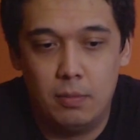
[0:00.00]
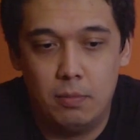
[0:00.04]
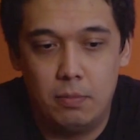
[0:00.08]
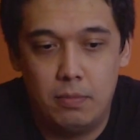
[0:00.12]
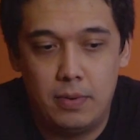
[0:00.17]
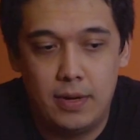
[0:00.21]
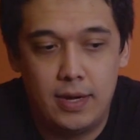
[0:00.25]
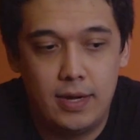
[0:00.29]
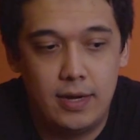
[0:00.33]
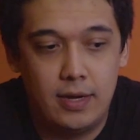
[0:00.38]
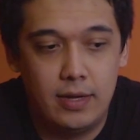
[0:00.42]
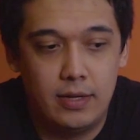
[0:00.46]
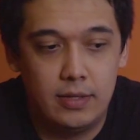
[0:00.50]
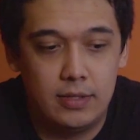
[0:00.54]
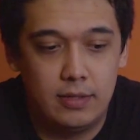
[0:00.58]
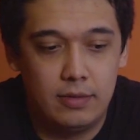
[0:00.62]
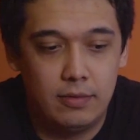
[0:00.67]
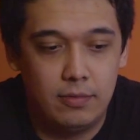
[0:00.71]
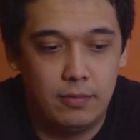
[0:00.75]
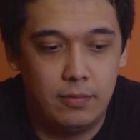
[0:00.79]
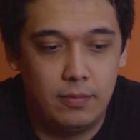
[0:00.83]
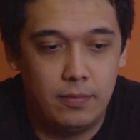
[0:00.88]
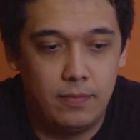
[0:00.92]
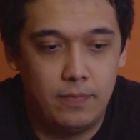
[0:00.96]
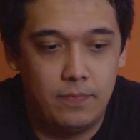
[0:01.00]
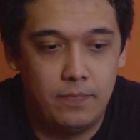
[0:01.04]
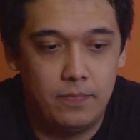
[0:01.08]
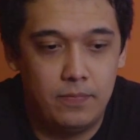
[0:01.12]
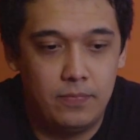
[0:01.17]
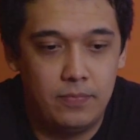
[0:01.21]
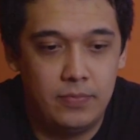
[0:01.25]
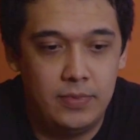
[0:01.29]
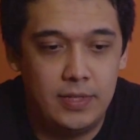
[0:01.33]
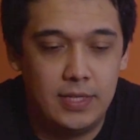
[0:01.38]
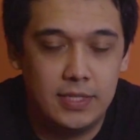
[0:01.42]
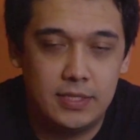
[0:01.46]
but
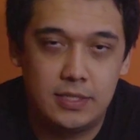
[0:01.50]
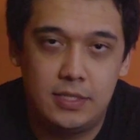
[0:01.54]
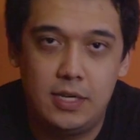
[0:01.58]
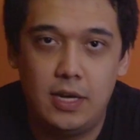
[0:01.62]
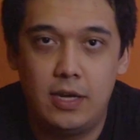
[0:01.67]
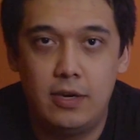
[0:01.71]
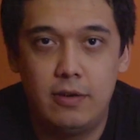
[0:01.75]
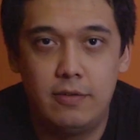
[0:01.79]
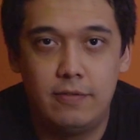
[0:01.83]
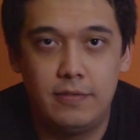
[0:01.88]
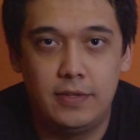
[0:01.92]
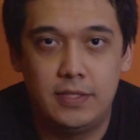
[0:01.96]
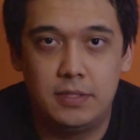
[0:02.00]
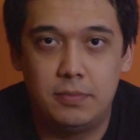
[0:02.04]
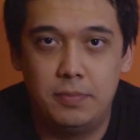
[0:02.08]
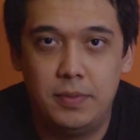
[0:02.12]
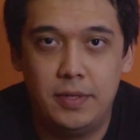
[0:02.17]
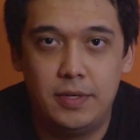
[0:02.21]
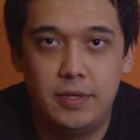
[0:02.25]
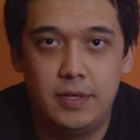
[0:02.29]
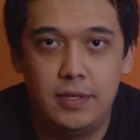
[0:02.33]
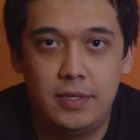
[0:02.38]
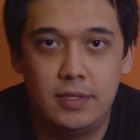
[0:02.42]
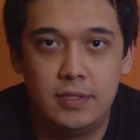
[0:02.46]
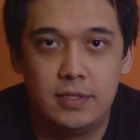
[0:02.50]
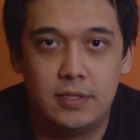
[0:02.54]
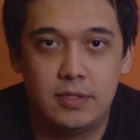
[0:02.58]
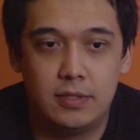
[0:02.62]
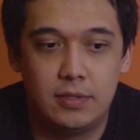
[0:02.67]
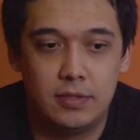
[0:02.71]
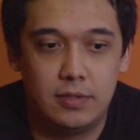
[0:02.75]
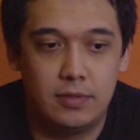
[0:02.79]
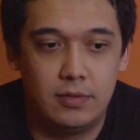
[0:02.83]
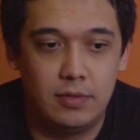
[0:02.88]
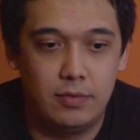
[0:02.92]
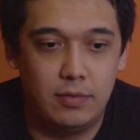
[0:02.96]
this kind of
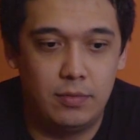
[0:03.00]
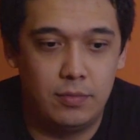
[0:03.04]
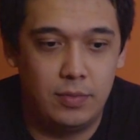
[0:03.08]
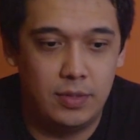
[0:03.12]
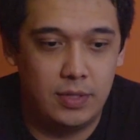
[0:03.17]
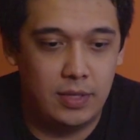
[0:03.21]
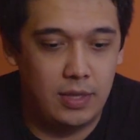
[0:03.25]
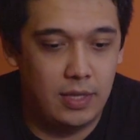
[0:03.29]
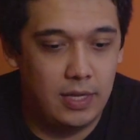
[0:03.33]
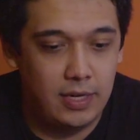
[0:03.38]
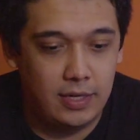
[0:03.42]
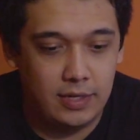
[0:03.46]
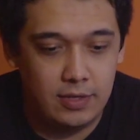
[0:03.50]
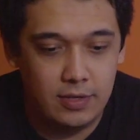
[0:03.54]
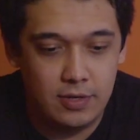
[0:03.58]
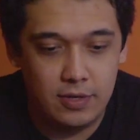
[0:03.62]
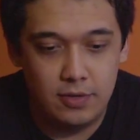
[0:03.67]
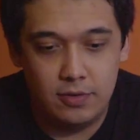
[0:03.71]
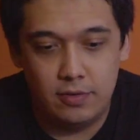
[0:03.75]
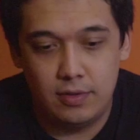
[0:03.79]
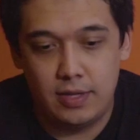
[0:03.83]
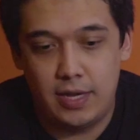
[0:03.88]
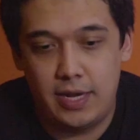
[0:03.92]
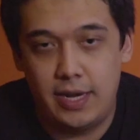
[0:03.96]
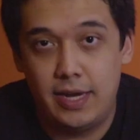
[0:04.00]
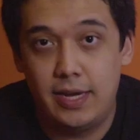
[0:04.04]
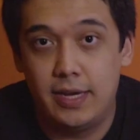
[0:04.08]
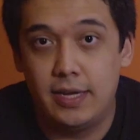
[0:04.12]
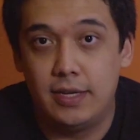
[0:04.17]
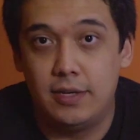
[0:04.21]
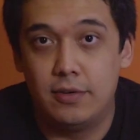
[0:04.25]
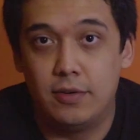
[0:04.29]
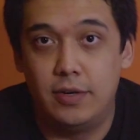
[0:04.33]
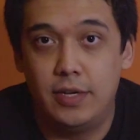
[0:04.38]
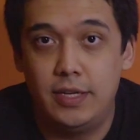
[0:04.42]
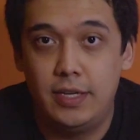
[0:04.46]
experience with like no
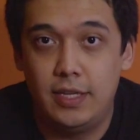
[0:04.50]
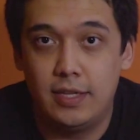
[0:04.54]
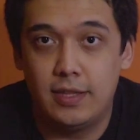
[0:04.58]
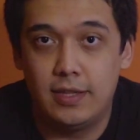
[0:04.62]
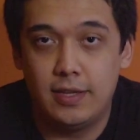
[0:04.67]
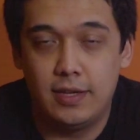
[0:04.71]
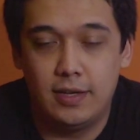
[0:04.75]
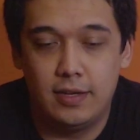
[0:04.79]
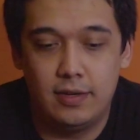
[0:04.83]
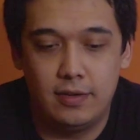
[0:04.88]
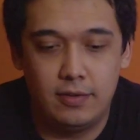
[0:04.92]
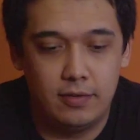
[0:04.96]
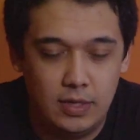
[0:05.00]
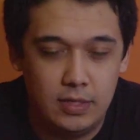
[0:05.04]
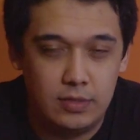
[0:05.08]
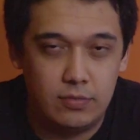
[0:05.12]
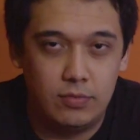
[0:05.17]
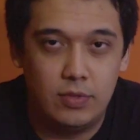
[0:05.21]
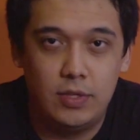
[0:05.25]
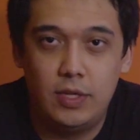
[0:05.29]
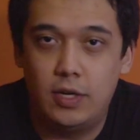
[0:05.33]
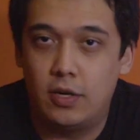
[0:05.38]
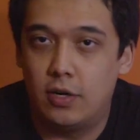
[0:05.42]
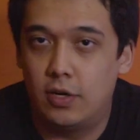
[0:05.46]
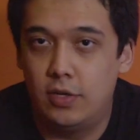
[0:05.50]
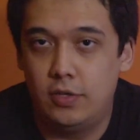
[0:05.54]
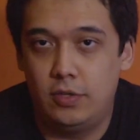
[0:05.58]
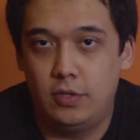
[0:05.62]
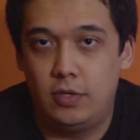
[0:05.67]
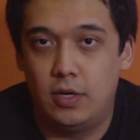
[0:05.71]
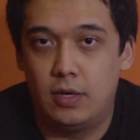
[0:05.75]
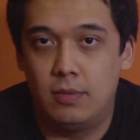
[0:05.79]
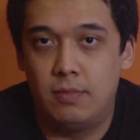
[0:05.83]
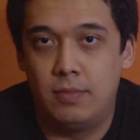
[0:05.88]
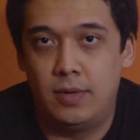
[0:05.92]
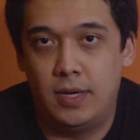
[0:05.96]
lag or anything, it's really hard to
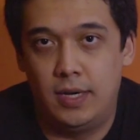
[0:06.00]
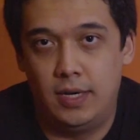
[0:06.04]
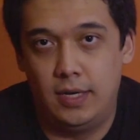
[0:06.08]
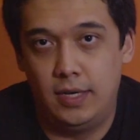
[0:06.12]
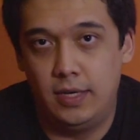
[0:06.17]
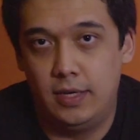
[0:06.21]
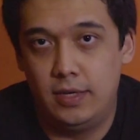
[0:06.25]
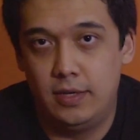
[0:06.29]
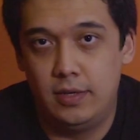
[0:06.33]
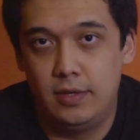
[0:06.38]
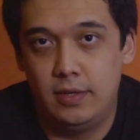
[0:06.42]
come by,